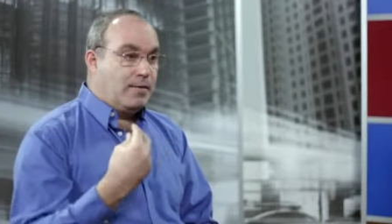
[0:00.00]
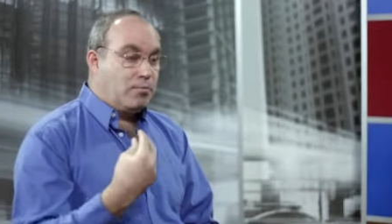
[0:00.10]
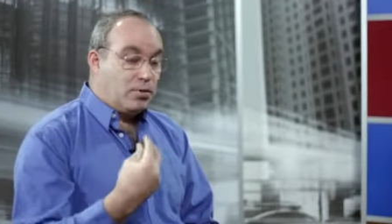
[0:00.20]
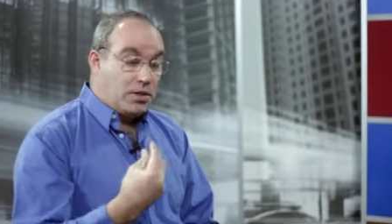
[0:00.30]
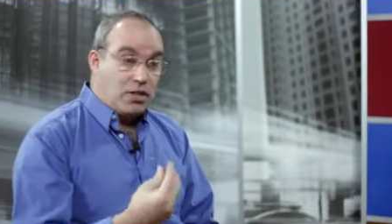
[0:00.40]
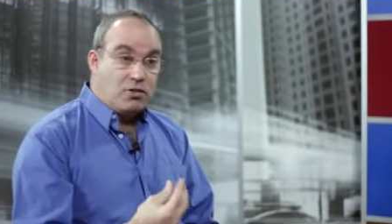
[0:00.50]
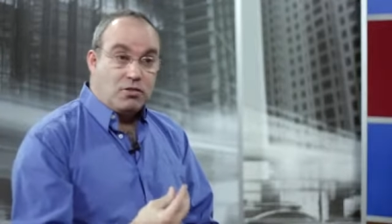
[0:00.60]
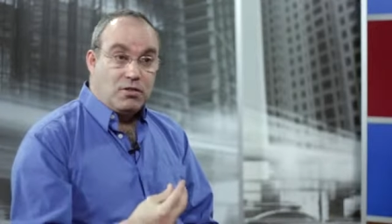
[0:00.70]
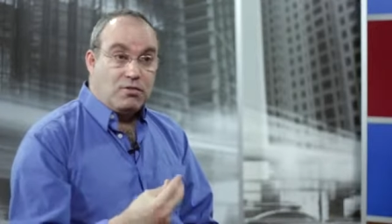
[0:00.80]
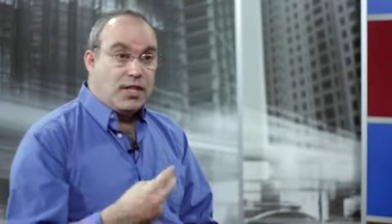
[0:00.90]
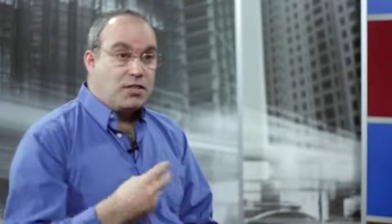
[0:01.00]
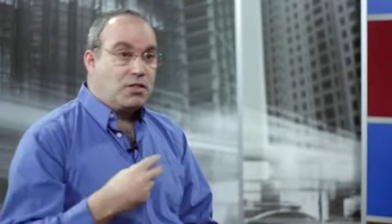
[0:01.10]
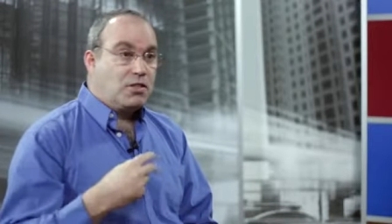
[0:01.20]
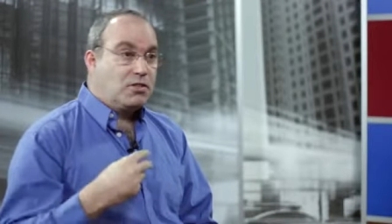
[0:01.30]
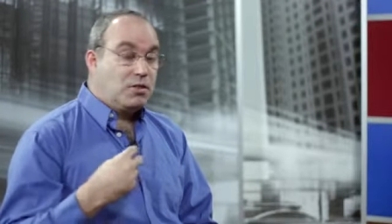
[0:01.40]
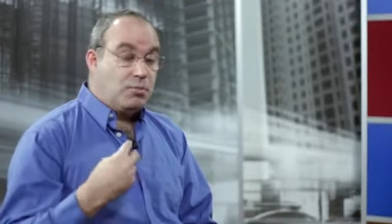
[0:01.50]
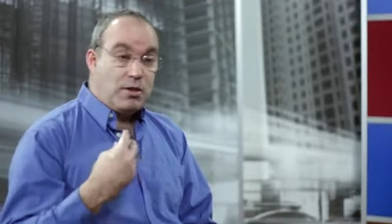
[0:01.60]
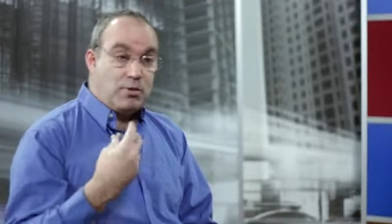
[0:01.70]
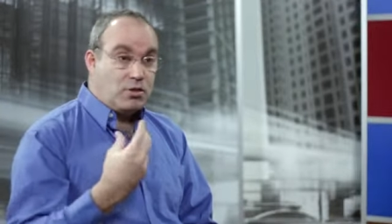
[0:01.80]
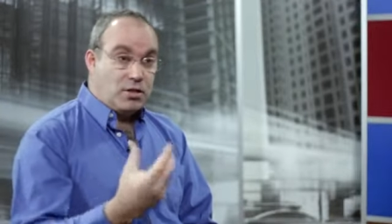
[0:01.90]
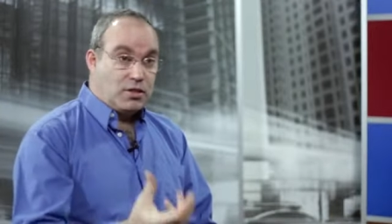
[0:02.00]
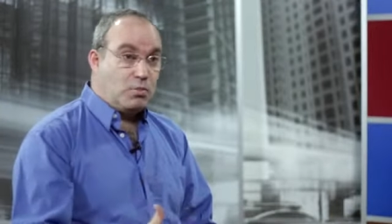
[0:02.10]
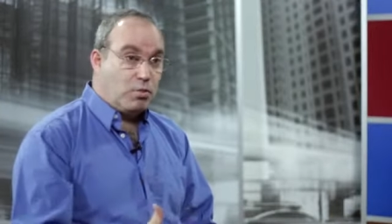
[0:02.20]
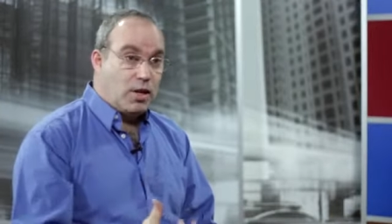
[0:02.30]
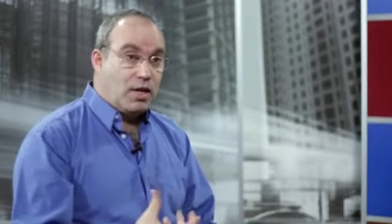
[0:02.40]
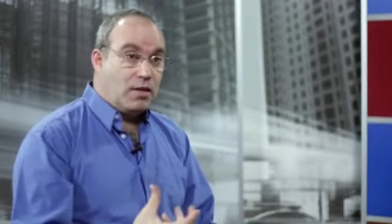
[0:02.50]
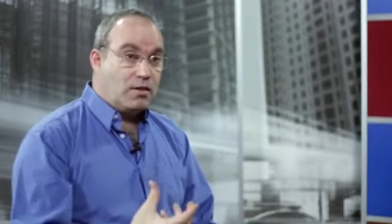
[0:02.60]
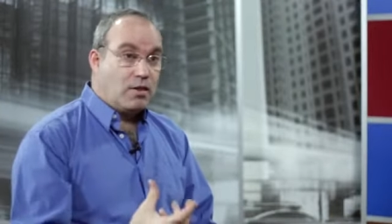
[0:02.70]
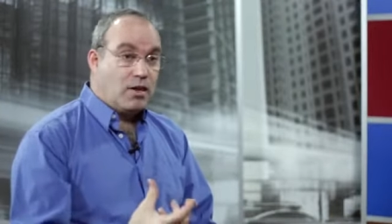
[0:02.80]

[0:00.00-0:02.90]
potential investors, to be able to explain our